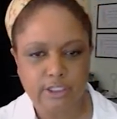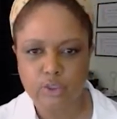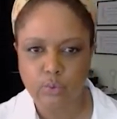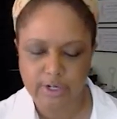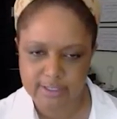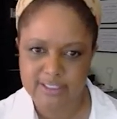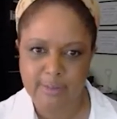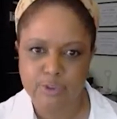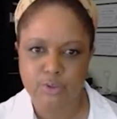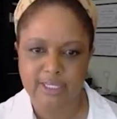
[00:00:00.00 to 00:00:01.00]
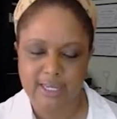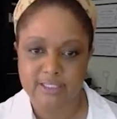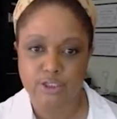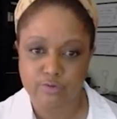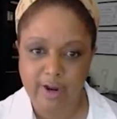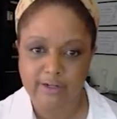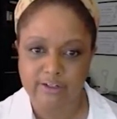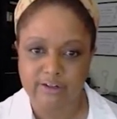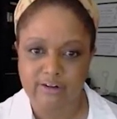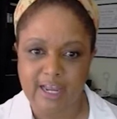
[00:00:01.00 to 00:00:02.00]
at the work conceptually as a
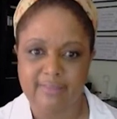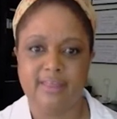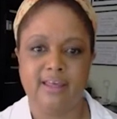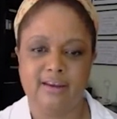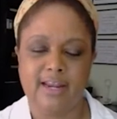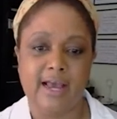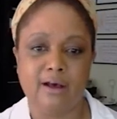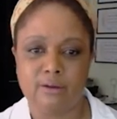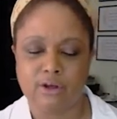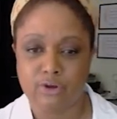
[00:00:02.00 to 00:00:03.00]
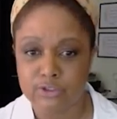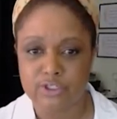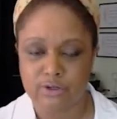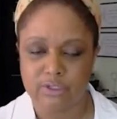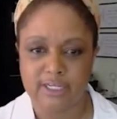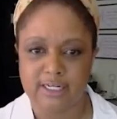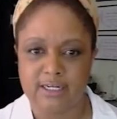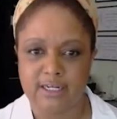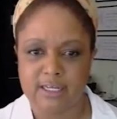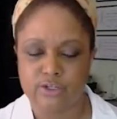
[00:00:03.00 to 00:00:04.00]
director and then now also look at
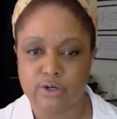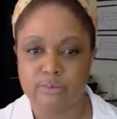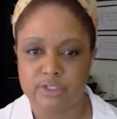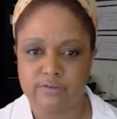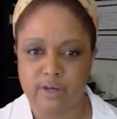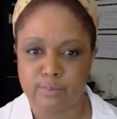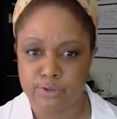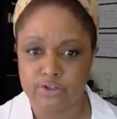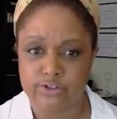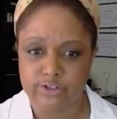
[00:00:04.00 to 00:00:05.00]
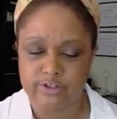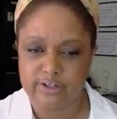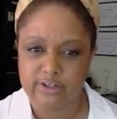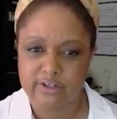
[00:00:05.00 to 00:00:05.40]
it in terms of a producer.